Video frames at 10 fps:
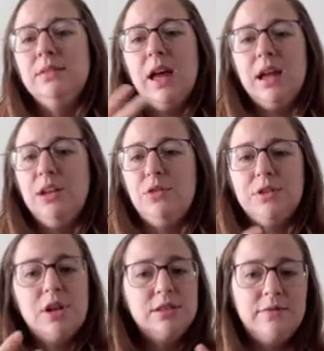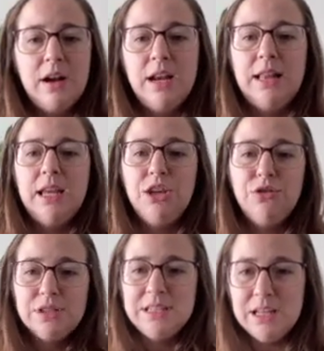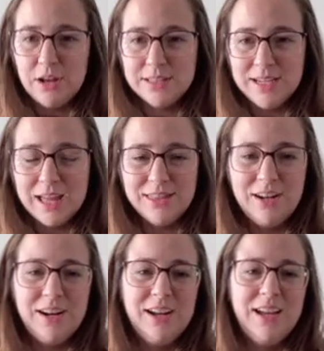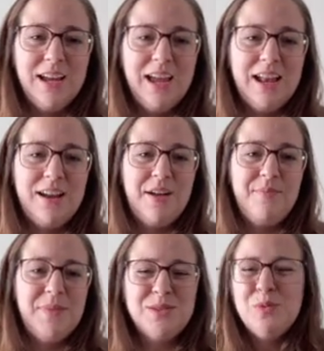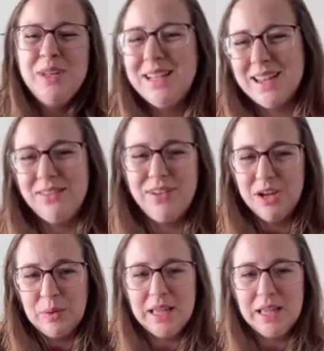that, the salsa verde, like you'll see it all together. And that's what we like to have here.